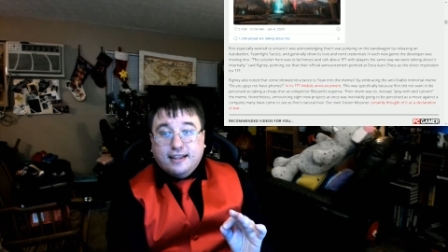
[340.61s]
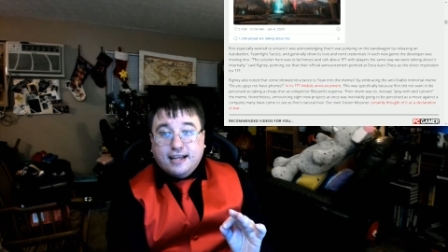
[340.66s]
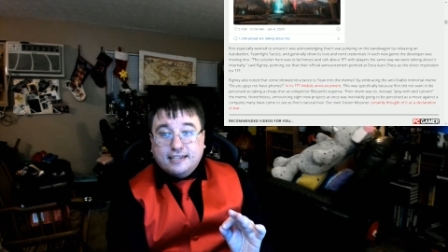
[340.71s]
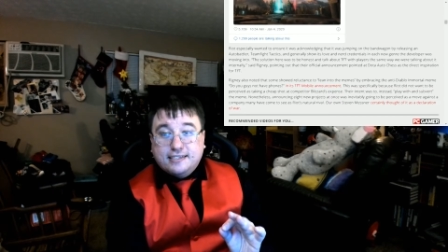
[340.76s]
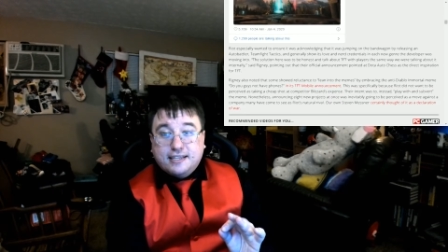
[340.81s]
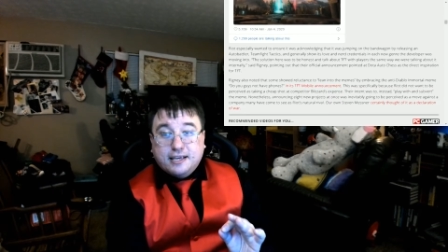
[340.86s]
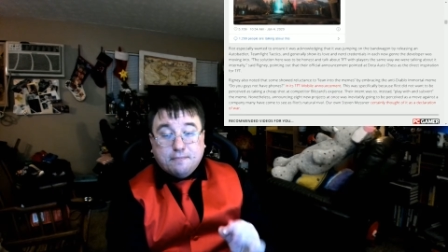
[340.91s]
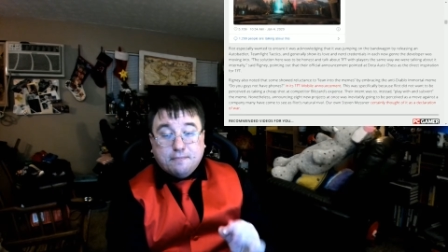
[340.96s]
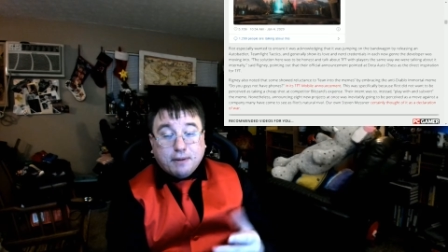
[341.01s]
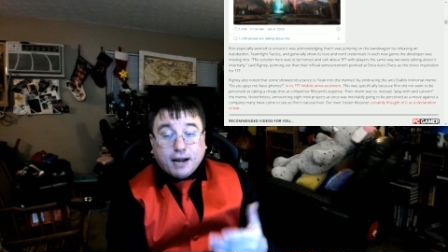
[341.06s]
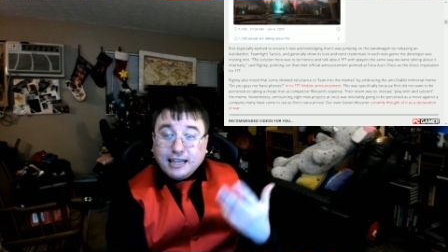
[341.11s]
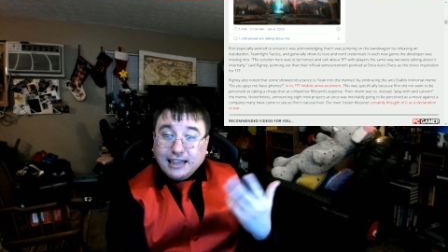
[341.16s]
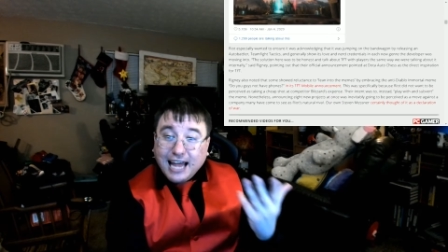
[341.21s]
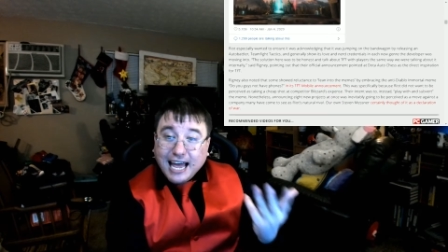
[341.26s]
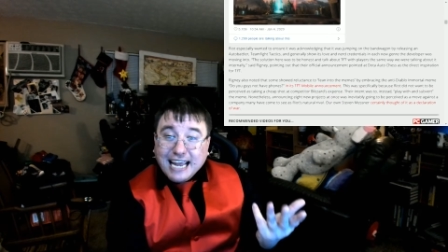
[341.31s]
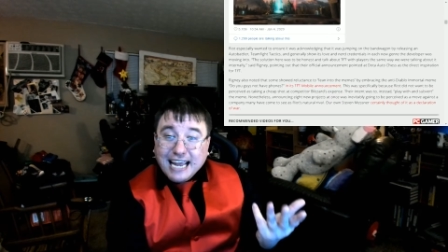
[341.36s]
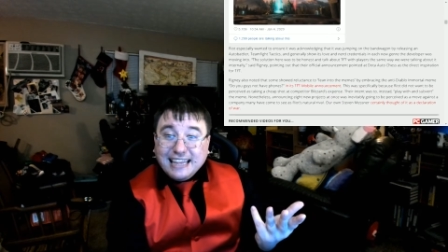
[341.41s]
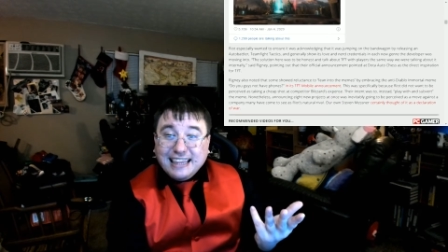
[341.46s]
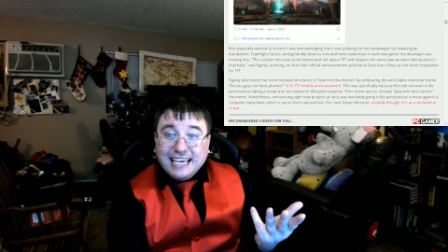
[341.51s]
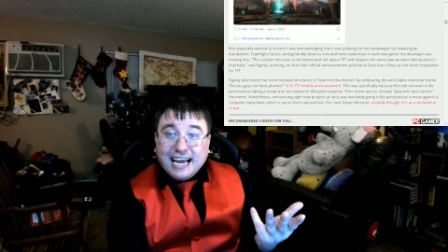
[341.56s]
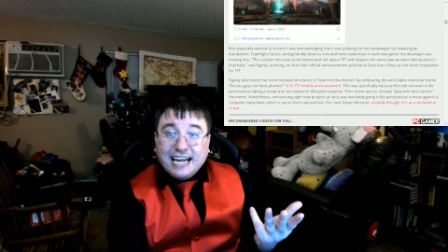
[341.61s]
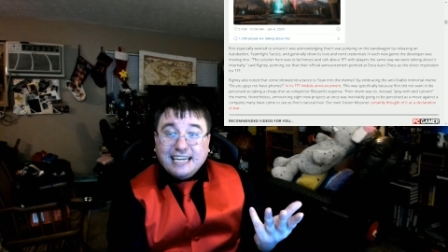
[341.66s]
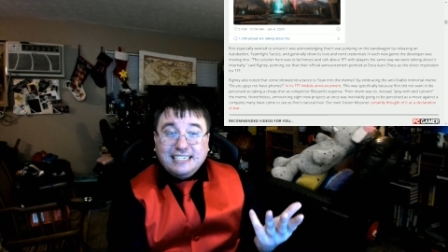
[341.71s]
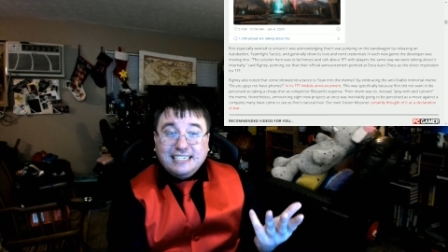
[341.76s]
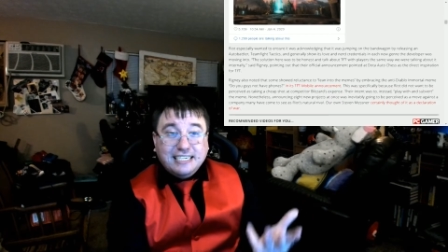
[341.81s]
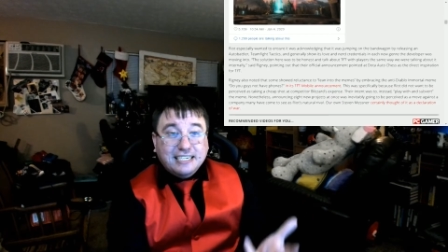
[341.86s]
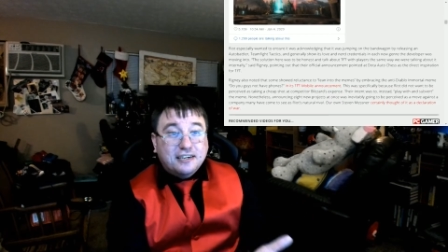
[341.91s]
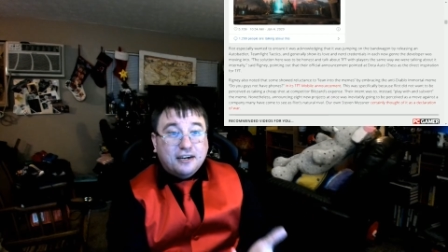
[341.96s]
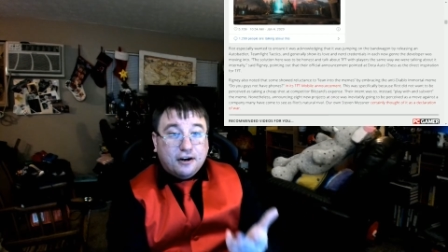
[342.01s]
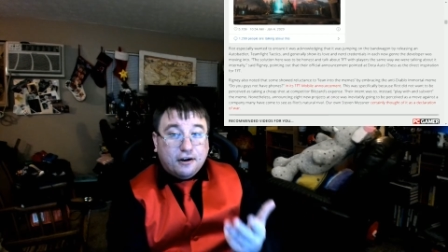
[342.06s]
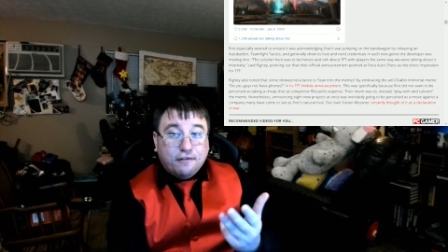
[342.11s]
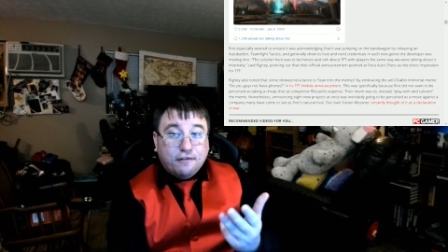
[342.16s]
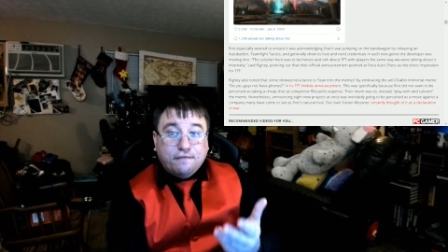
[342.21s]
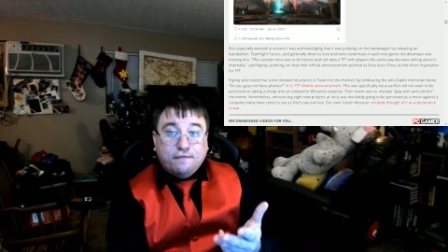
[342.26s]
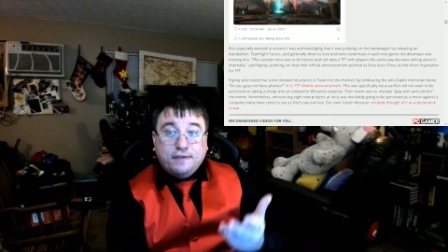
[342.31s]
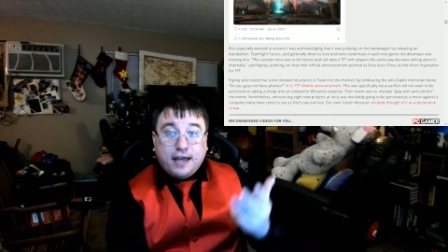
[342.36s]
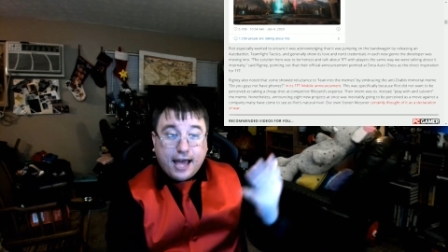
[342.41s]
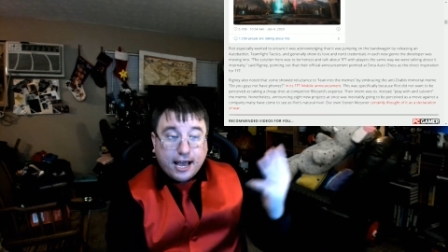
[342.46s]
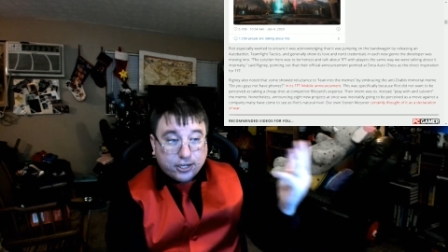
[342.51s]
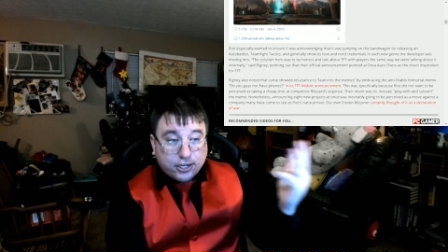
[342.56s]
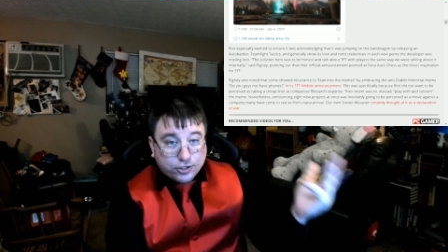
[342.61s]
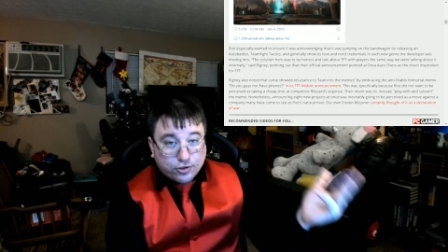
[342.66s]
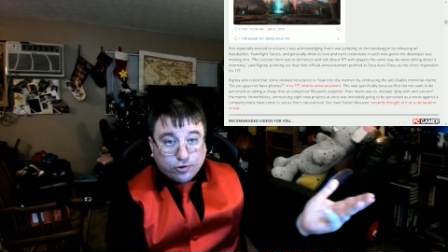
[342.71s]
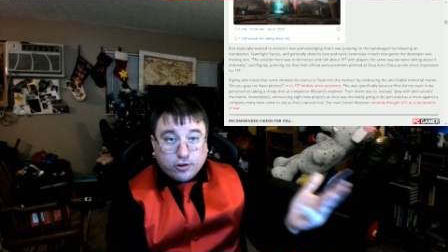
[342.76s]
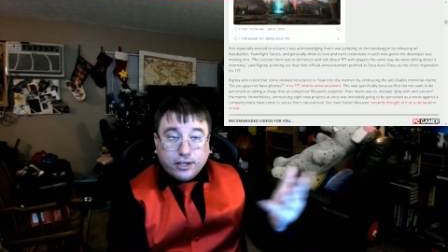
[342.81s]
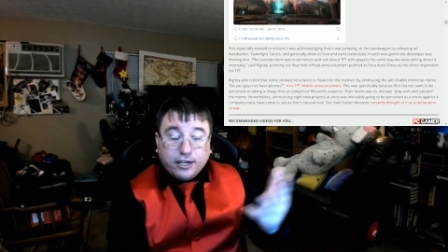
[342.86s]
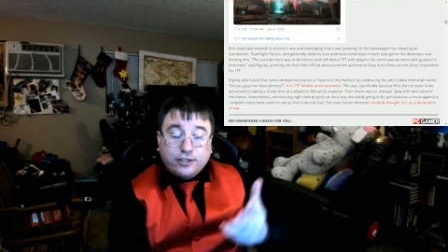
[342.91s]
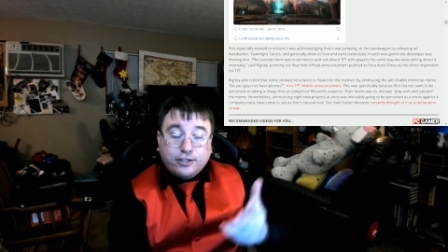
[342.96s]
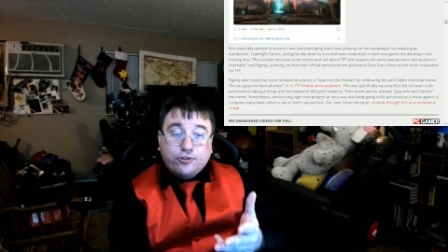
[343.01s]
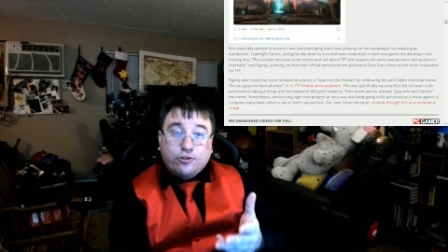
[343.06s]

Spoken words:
that's the thing. But I like the idea of external